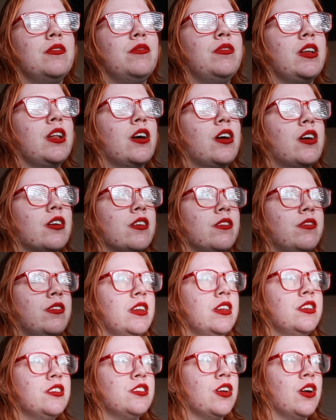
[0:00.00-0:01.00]

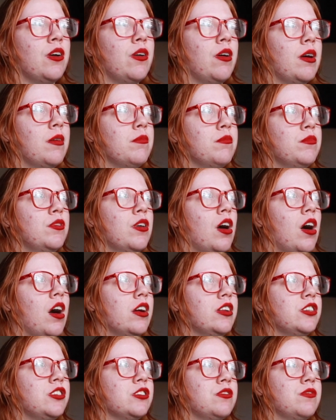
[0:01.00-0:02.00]
videography, so I'm
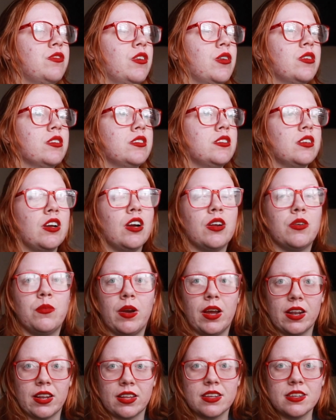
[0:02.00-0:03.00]
not just focusing on
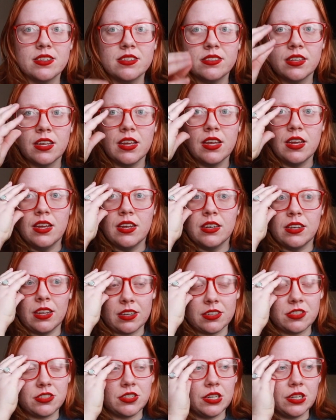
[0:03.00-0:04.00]
weddings
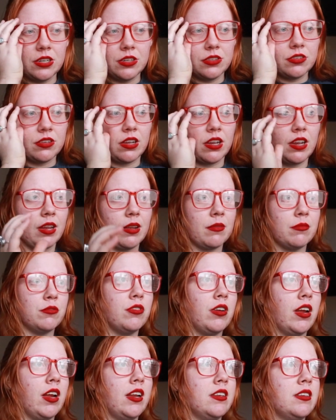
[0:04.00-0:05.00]
next year. So I am
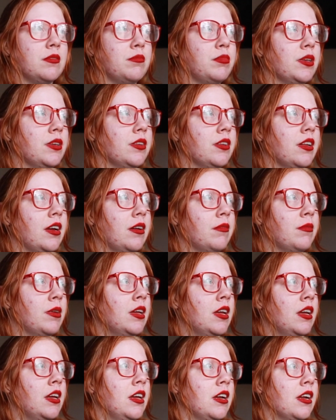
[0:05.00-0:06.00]
trying to build
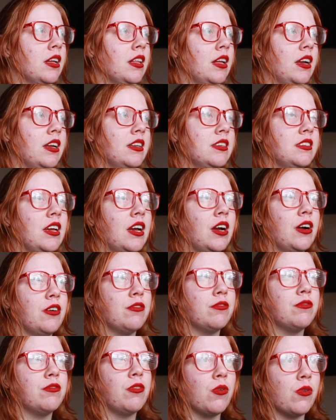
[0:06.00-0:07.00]
up clientele
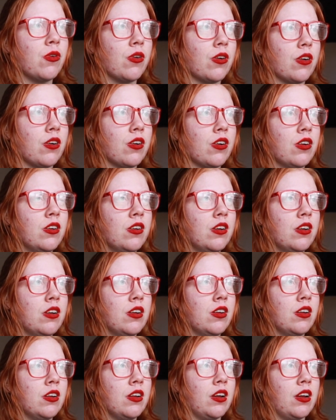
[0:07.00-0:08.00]
for
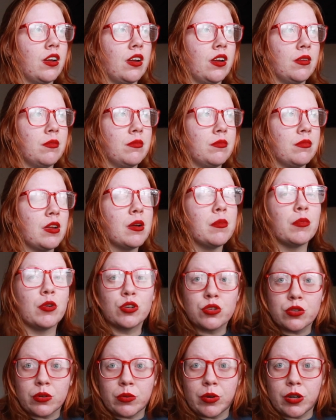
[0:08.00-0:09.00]

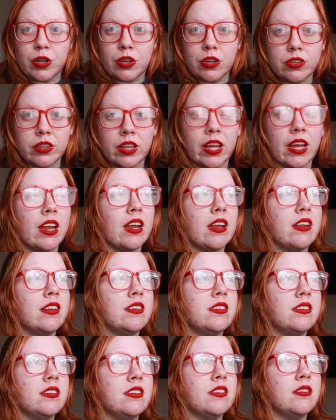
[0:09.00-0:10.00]
commercial work, like
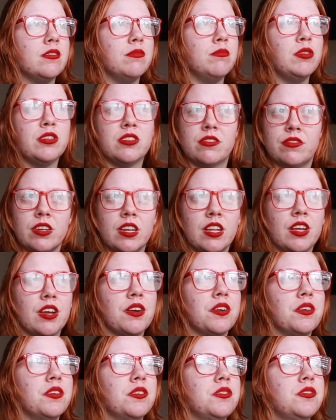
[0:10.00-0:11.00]
music
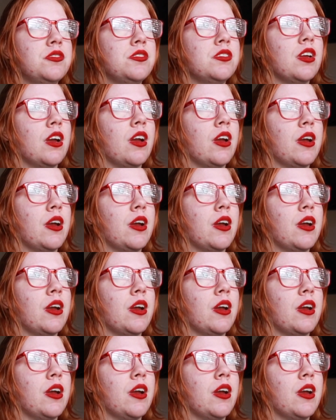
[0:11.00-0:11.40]
videos,